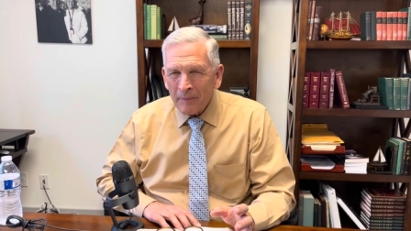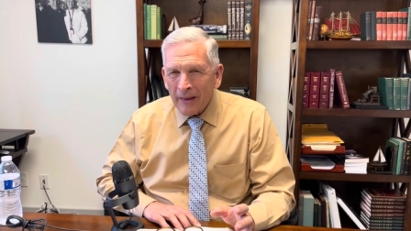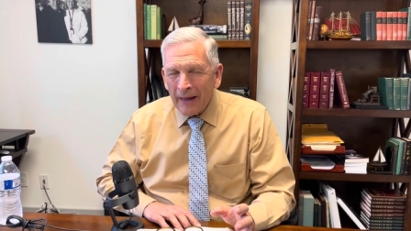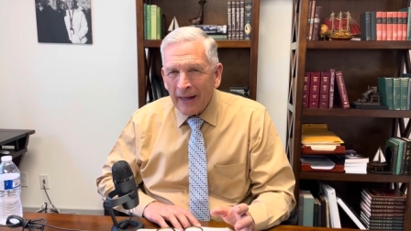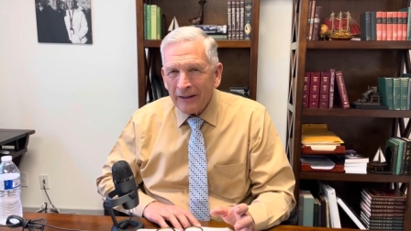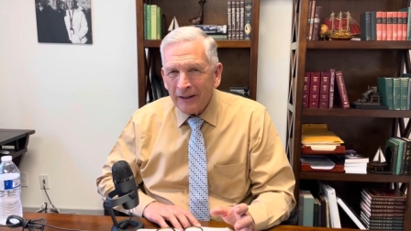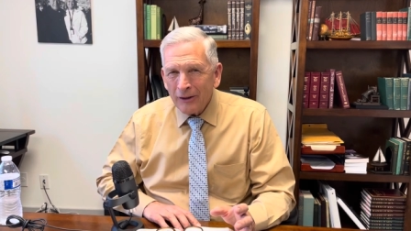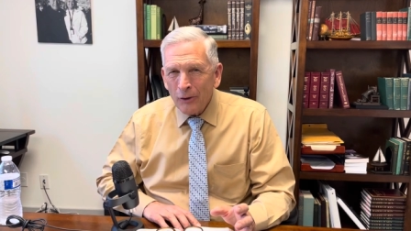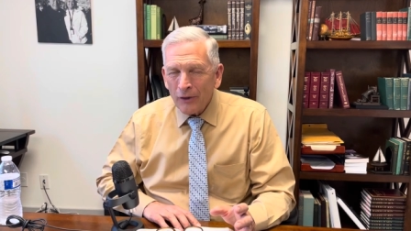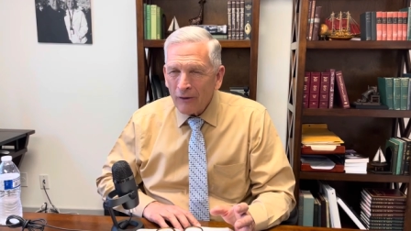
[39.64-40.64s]
And uh,
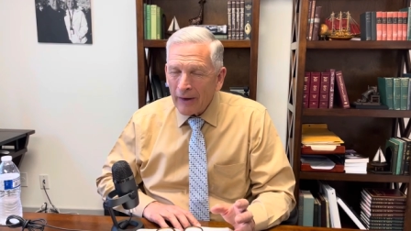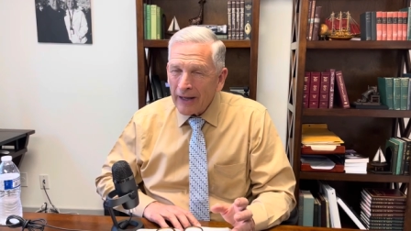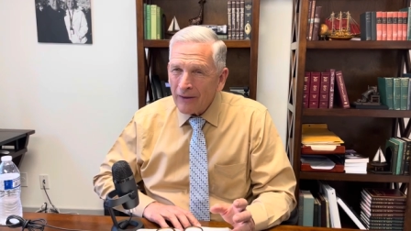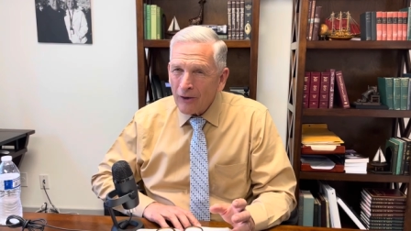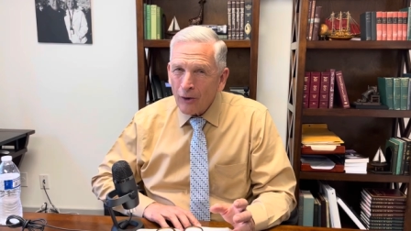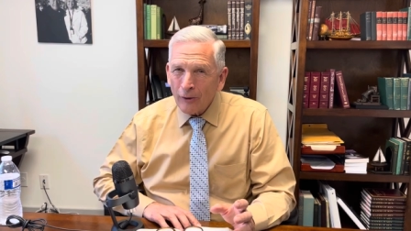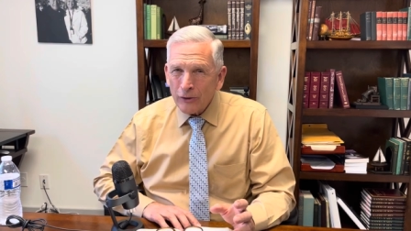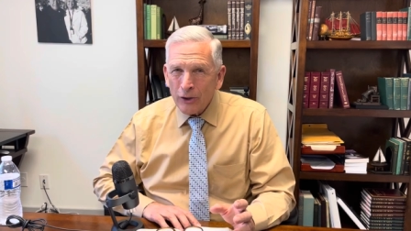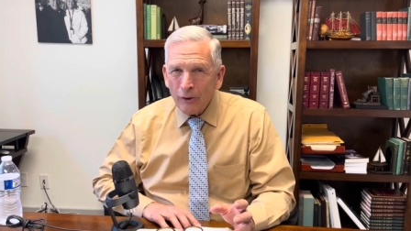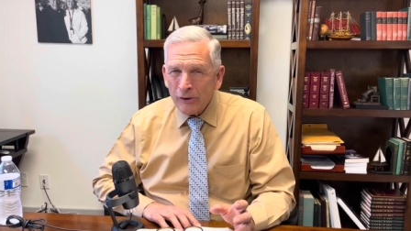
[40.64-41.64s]
you think, if I get a girl as
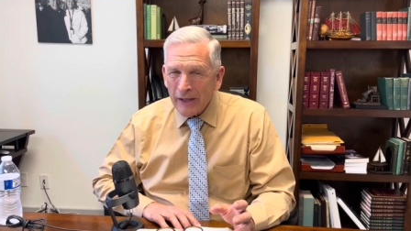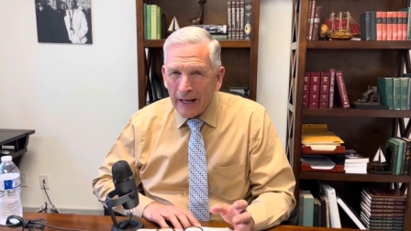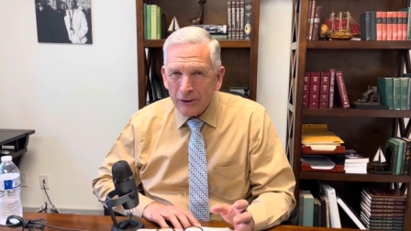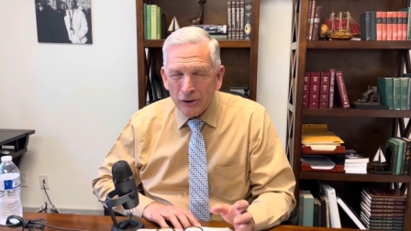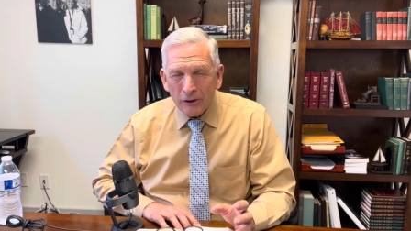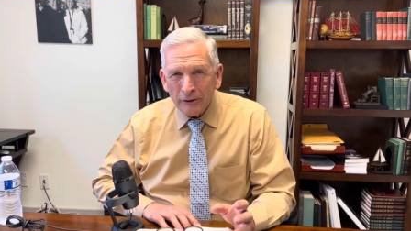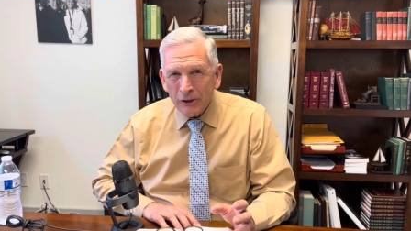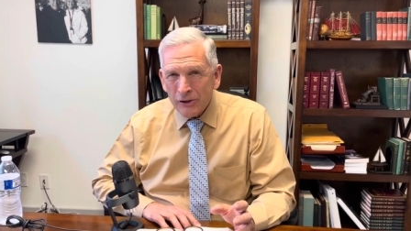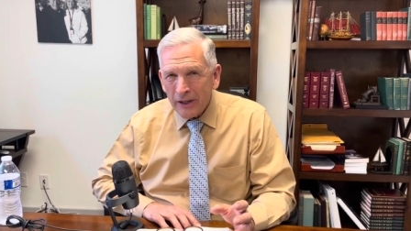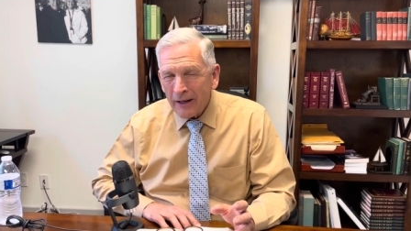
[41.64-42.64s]
cute as that, she'll
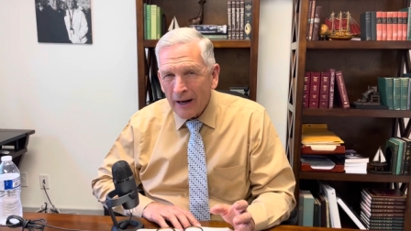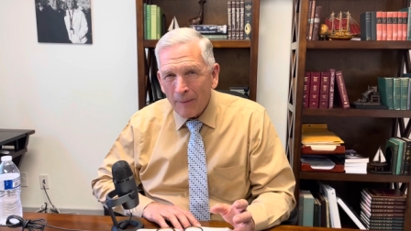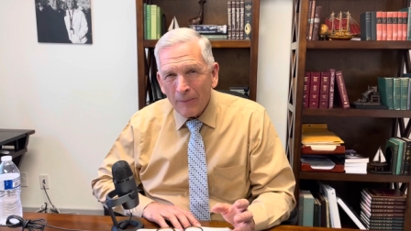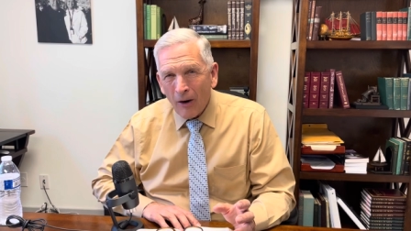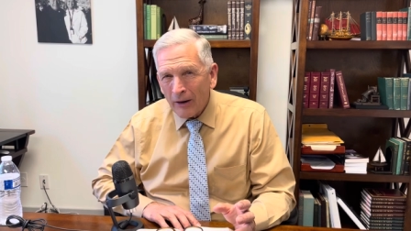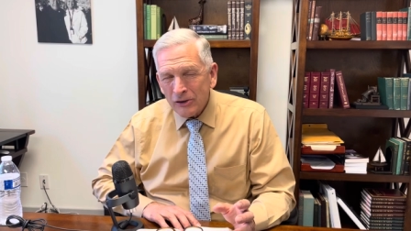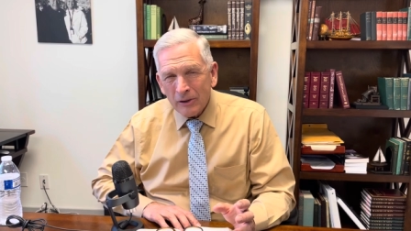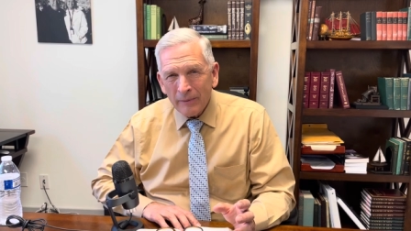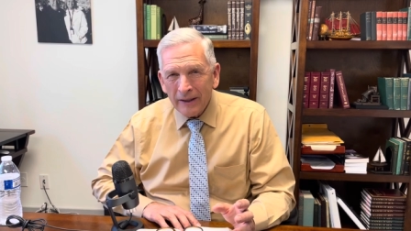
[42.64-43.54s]
just think I'm awesome.